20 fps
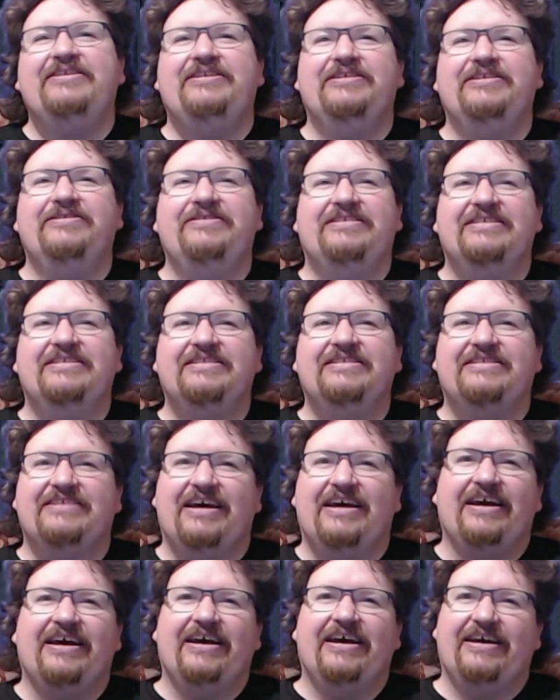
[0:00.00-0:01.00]
useless,
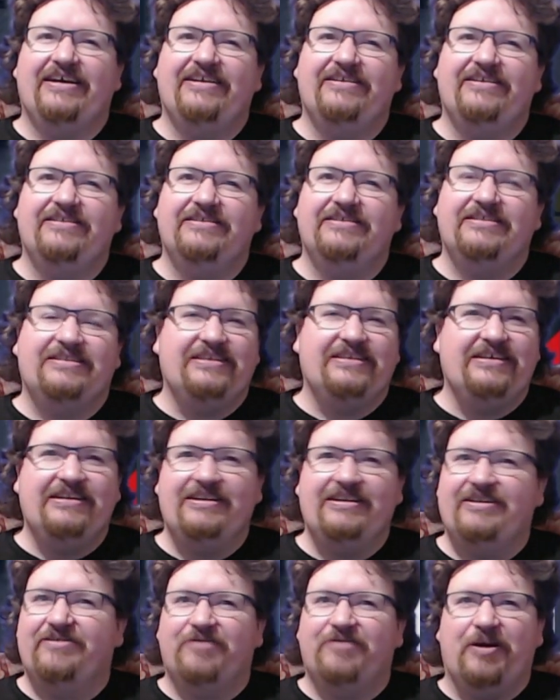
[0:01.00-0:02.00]
and
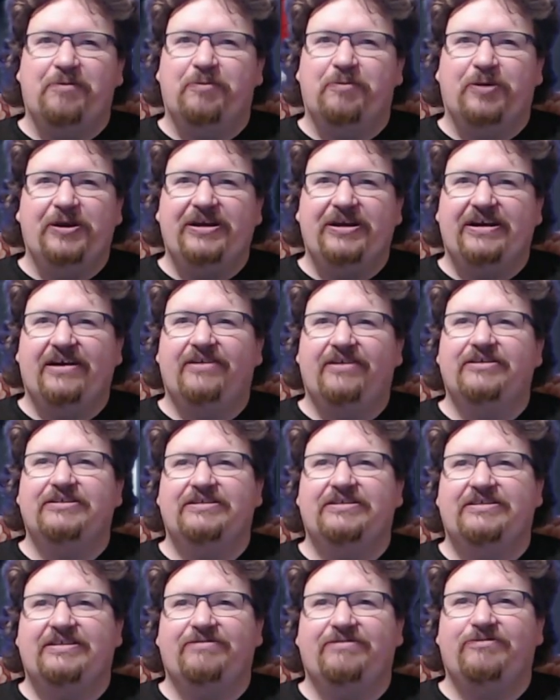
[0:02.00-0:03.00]
the Grand Prix
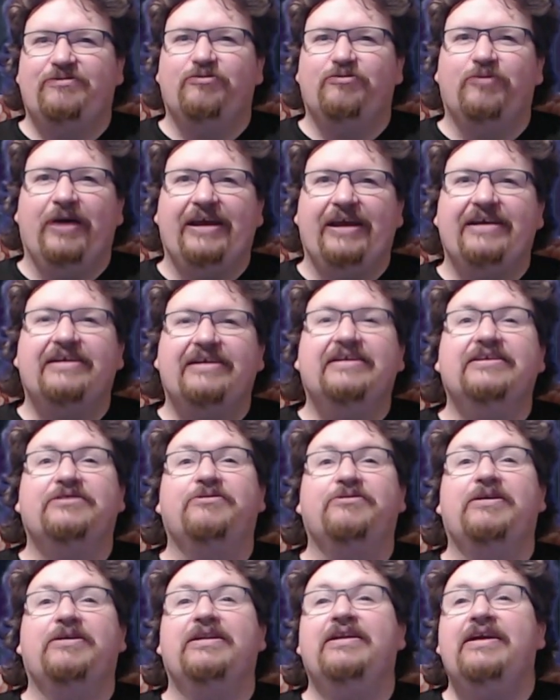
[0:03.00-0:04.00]
cars wank
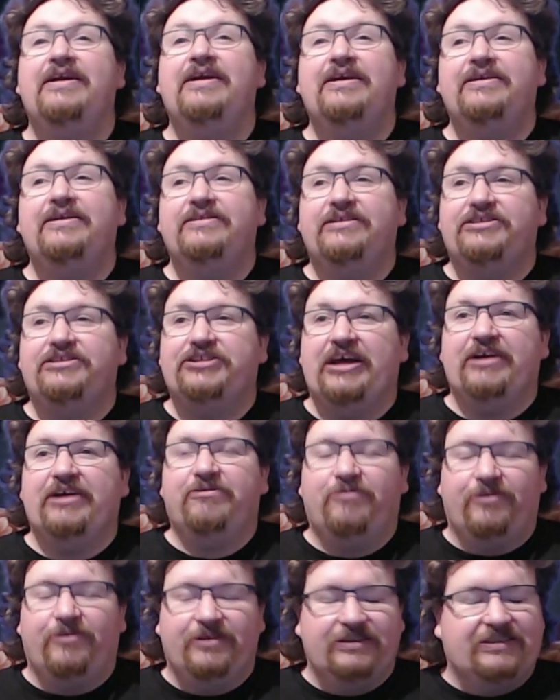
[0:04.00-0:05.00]
as well. The
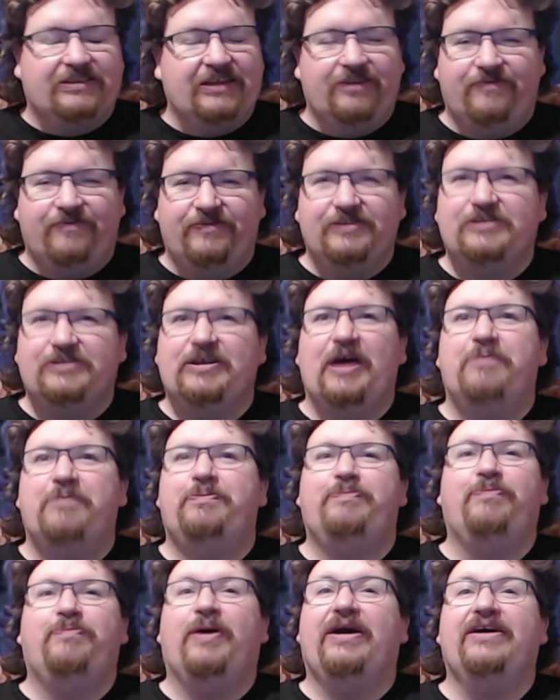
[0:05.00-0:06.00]
Jaguar itself is
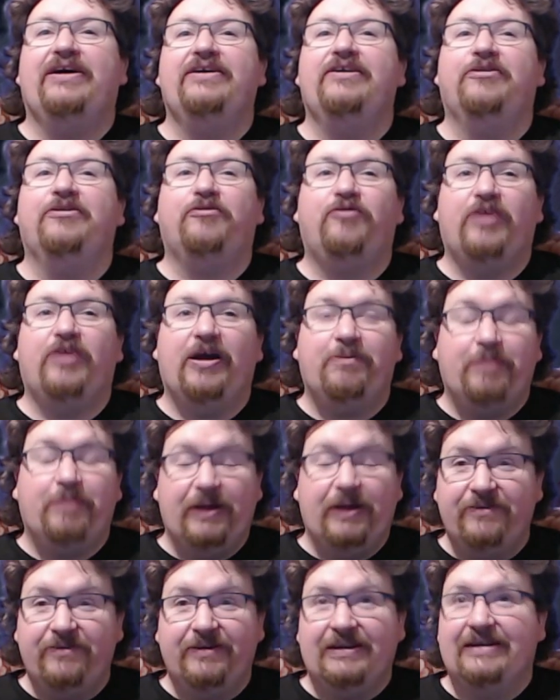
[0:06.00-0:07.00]
a pile of crap
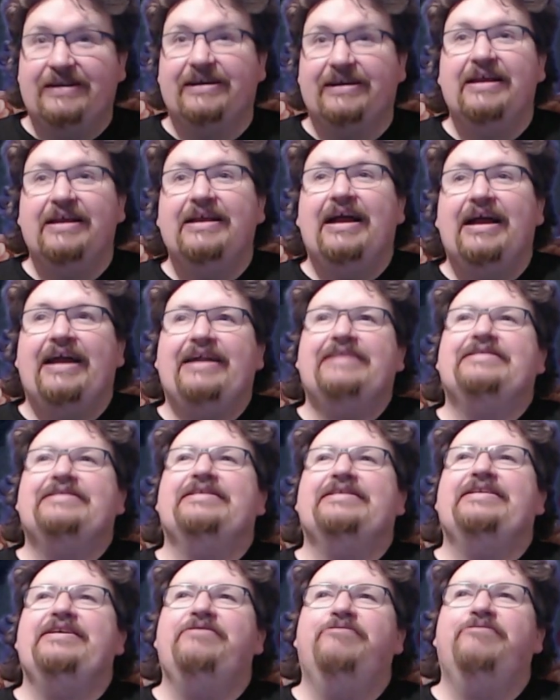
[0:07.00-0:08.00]
anyway. Like, and
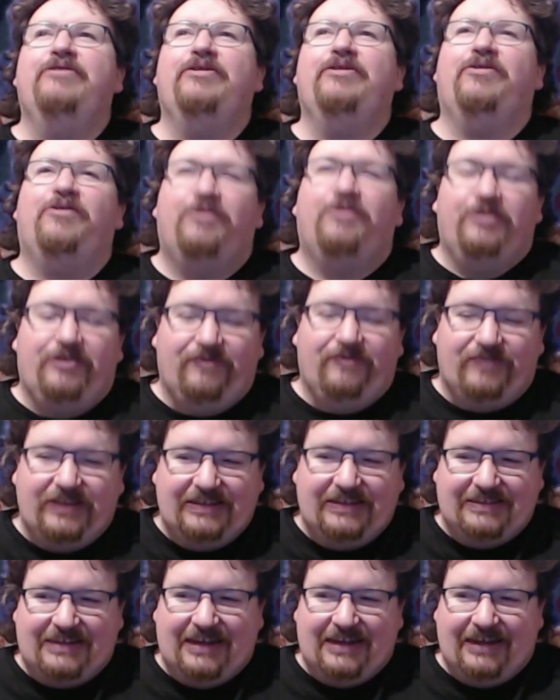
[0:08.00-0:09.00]
that's the thing with all of
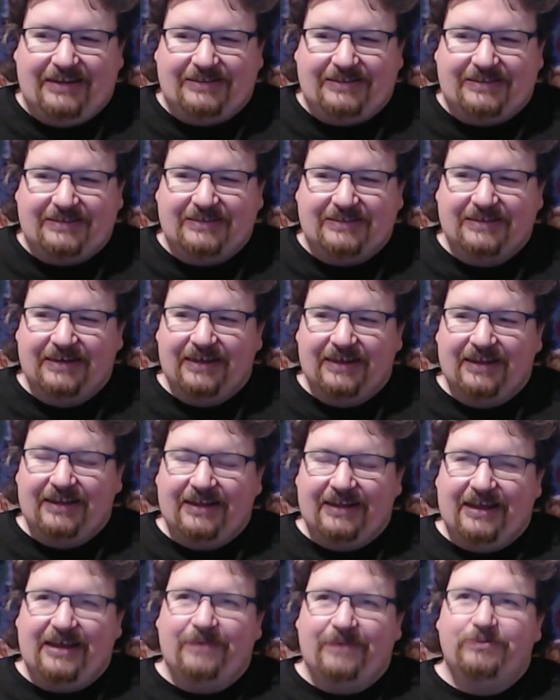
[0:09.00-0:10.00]
these last
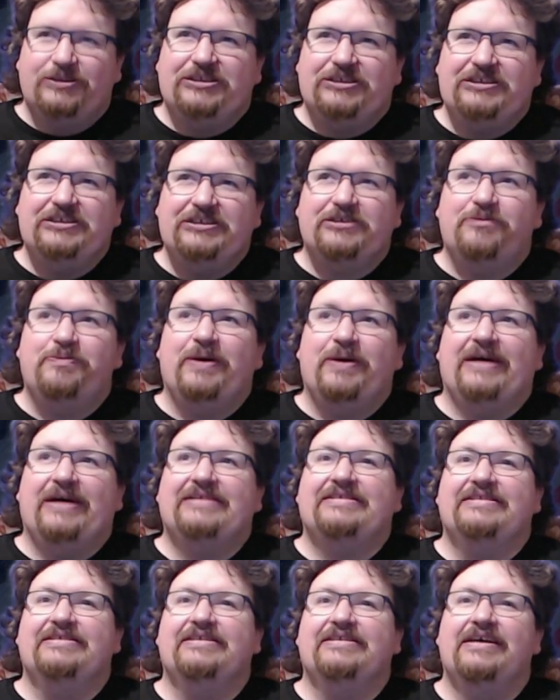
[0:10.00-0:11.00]
season
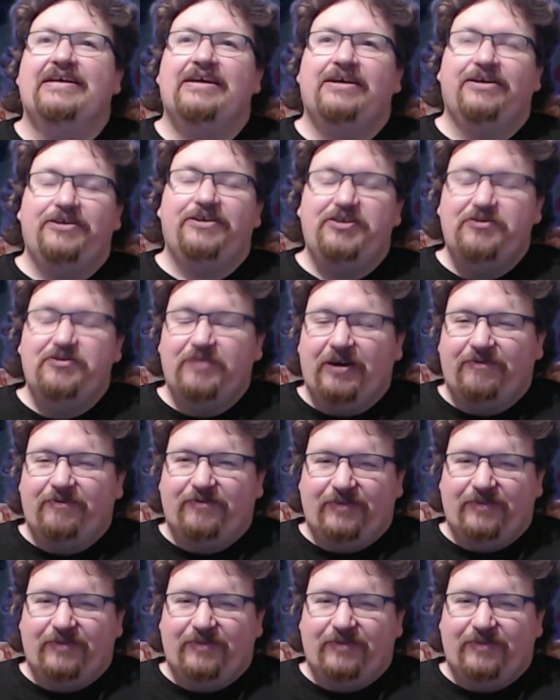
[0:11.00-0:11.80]
passes. You